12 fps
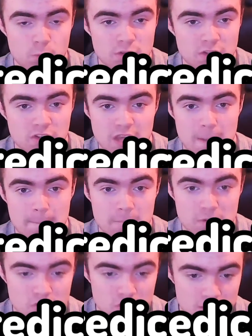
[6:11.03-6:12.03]
won this game,
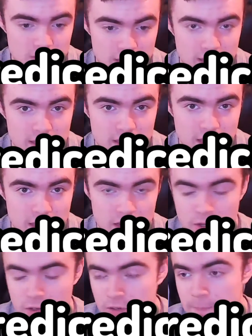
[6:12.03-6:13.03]
but
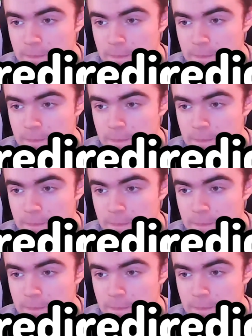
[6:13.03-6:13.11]
hey-ho.